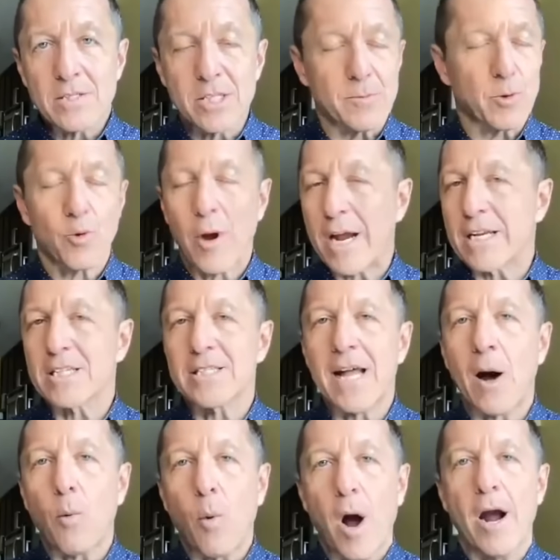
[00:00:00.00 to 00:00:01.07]
Jim Crane is
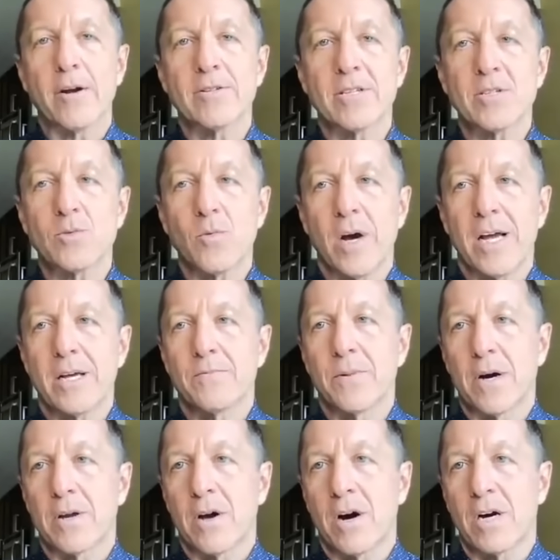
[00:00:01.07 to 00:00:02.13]
not wired this way,
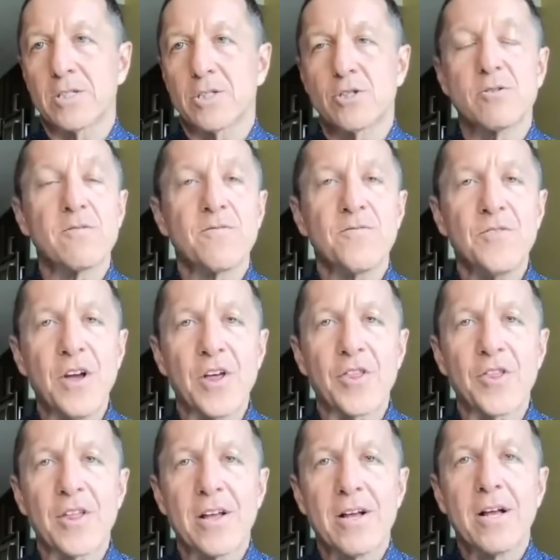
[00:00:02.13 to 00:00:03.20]
but on June
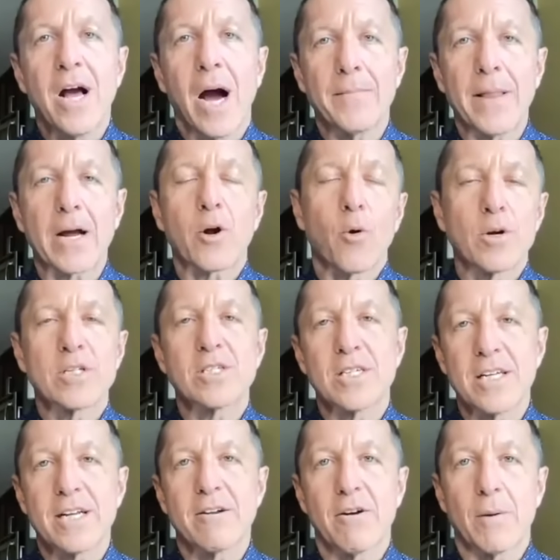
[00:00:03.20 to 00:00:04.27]
5th, I'm not going to
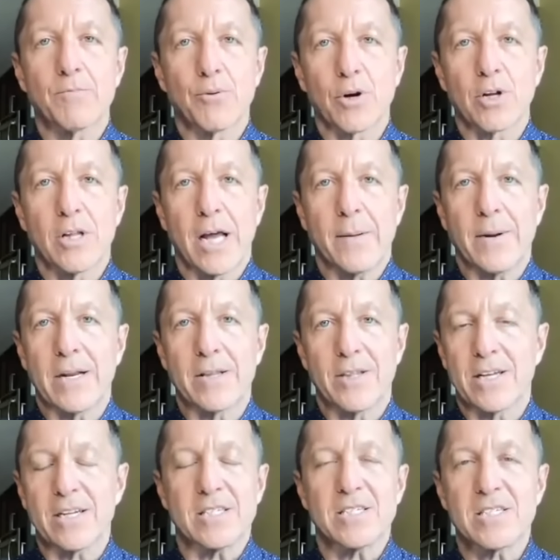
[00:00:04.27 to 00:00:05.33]
sit here and proclaim
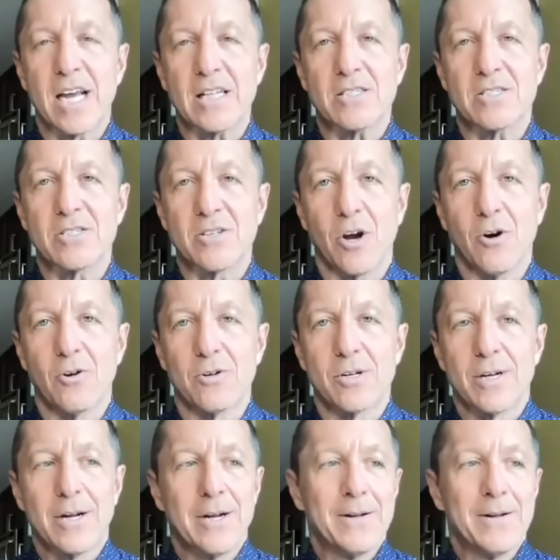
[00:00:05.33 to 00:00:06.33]
anything is set in stone.